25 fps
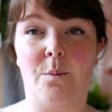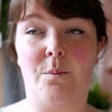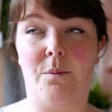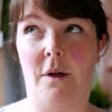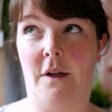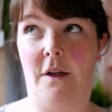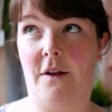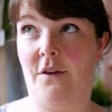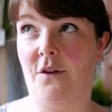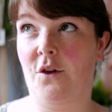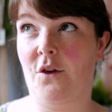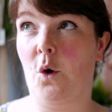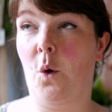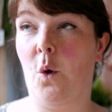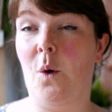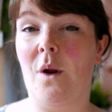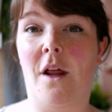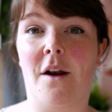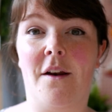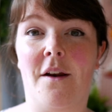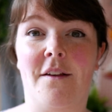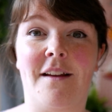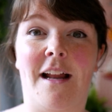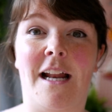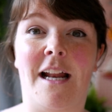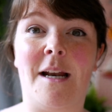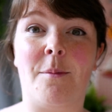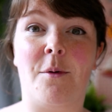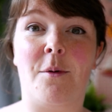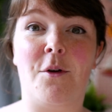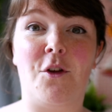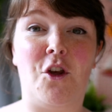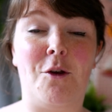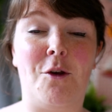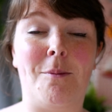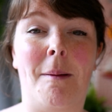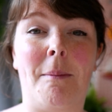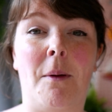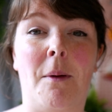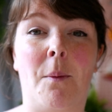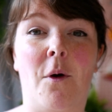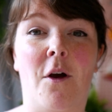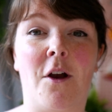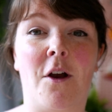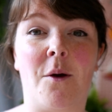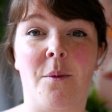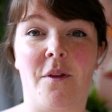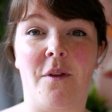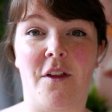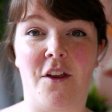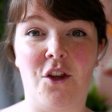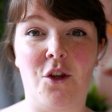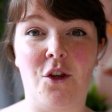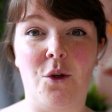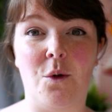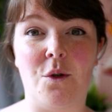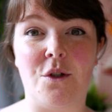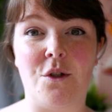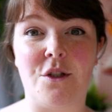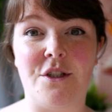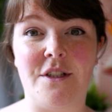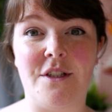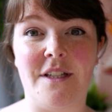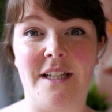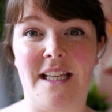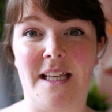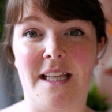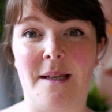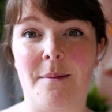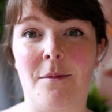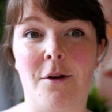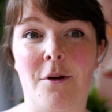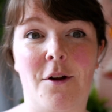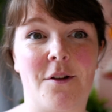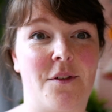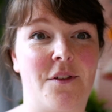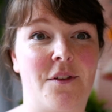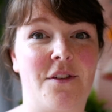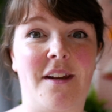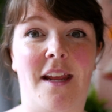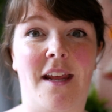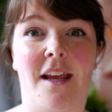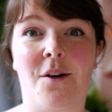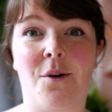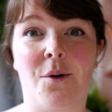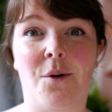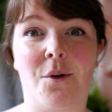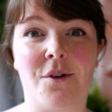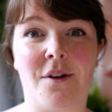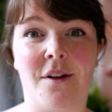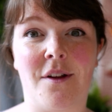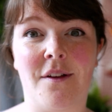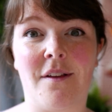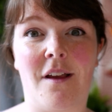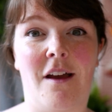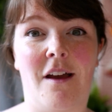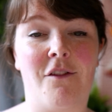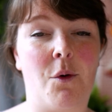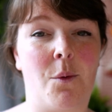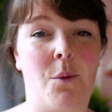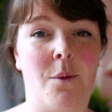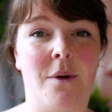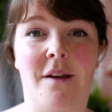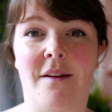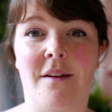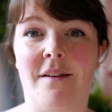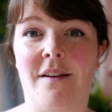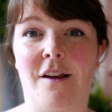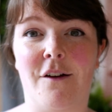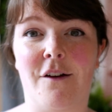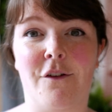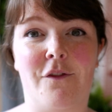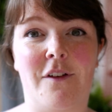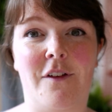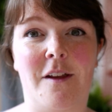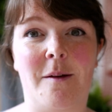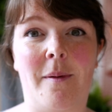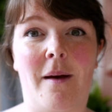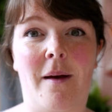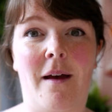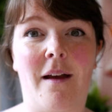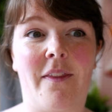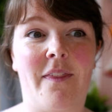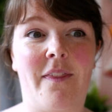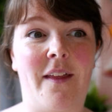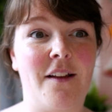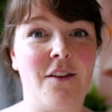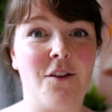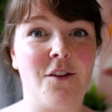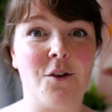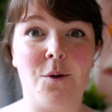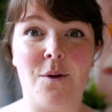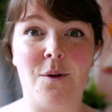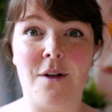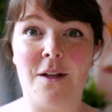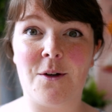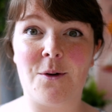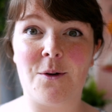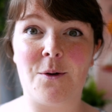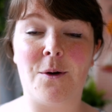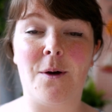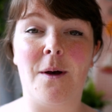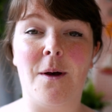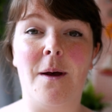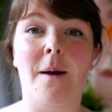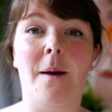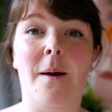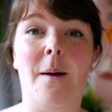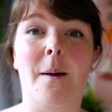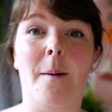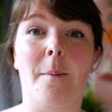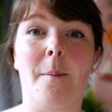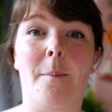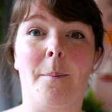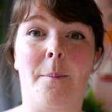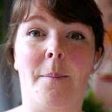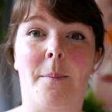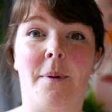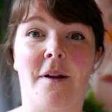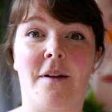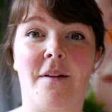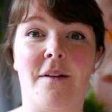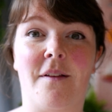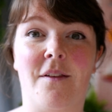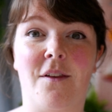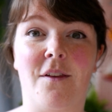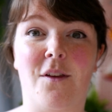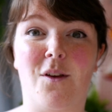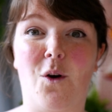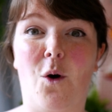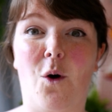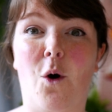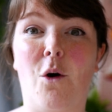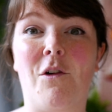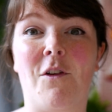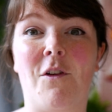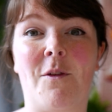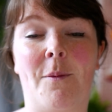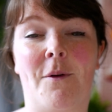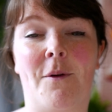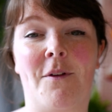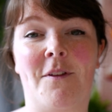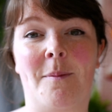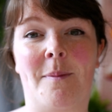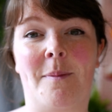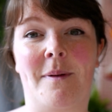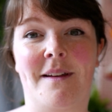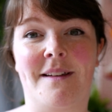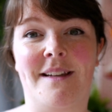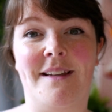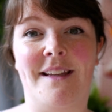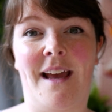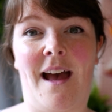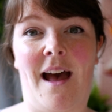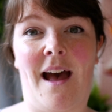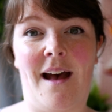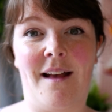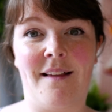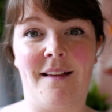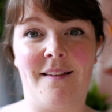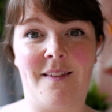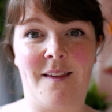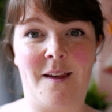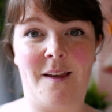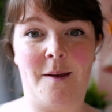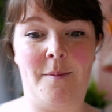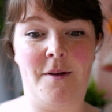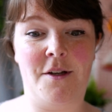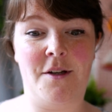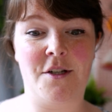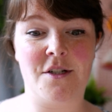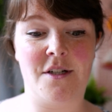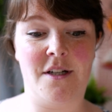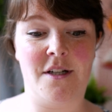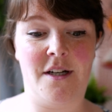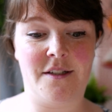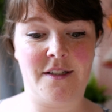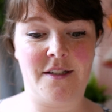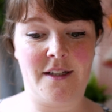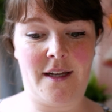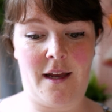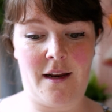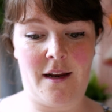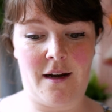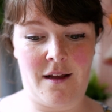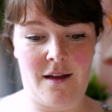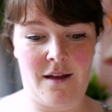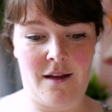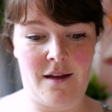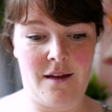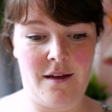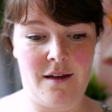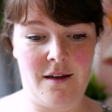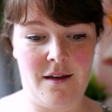It's totally understandable. You might be working with a huge team, lots of stakeholders, everyone needs to give feedback. That's totally cool. But it's your responsibility as the commissioner to kind of